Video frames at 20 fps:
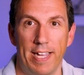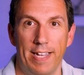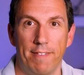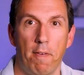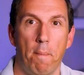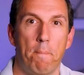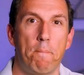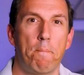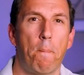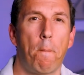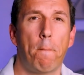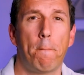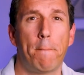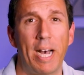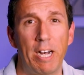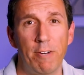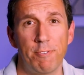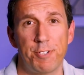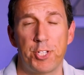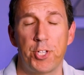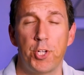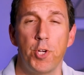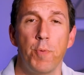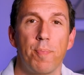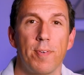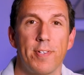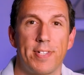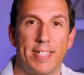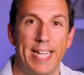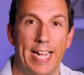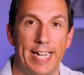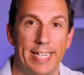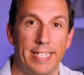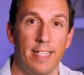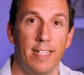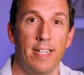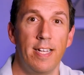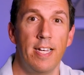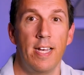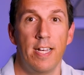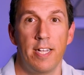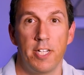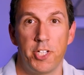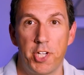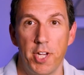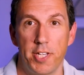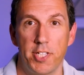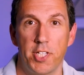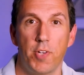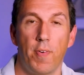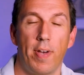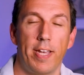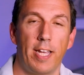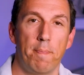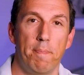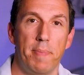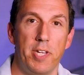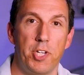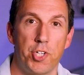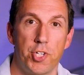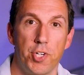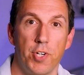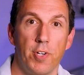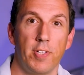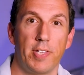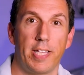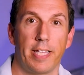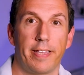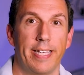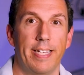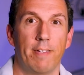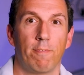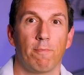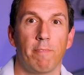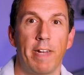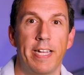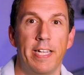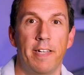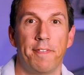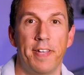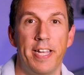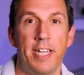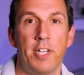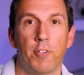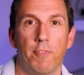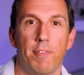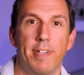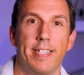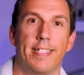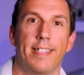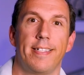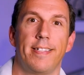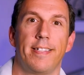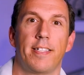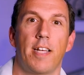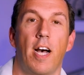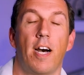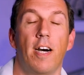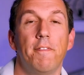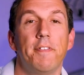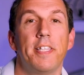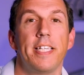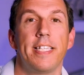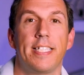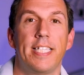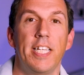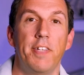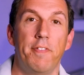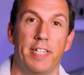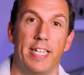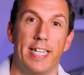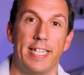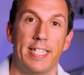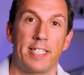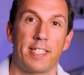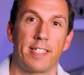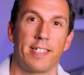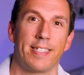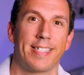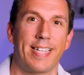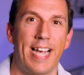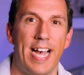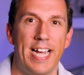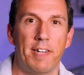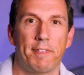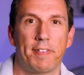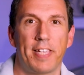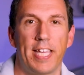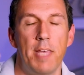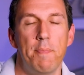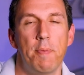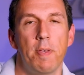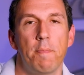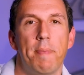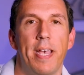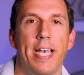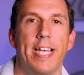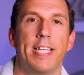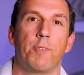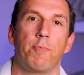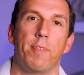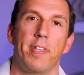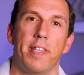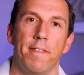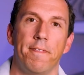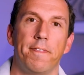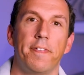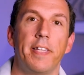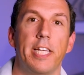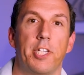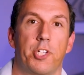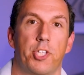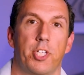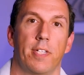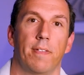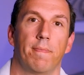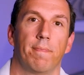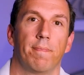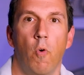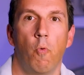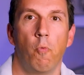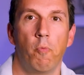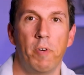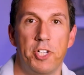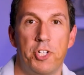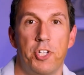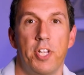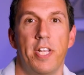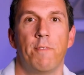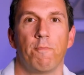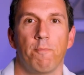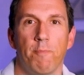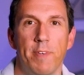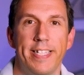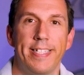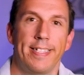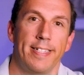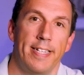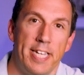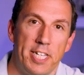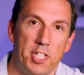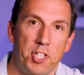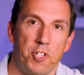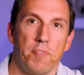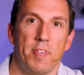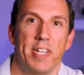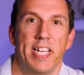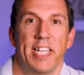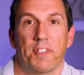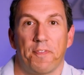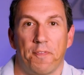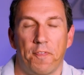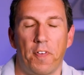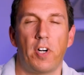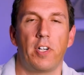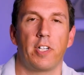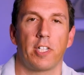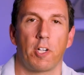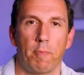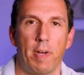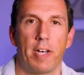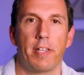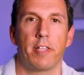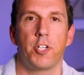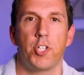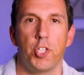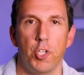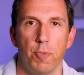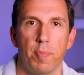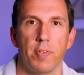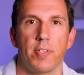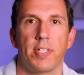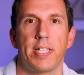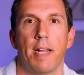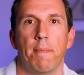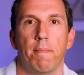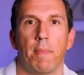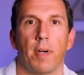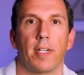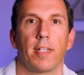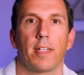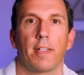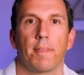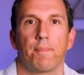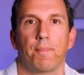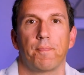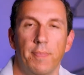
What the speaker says: rate of about 2%, just so I can be sure that the rate of increases of these dividends is kind of keeping pace with inflation, which in recent history has fallen around the 2% mark.